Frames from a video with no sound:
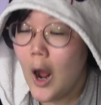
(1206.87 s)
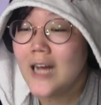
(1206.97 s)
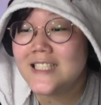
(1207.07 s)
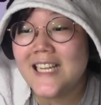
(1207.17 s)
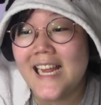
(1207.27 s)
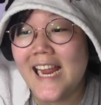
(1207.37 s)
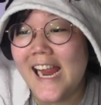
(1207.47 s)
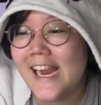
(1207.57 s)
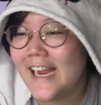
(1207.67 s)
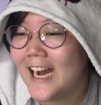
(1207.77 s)
See,
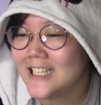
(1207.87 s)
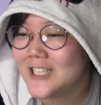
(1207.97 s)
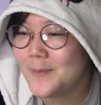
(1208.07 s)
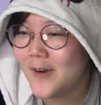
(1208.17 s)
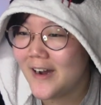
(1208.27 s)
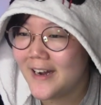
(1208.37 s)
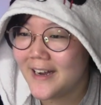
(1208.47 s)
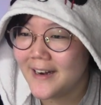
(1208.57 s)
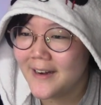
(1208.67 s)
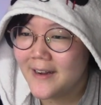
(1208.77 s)
he got someone.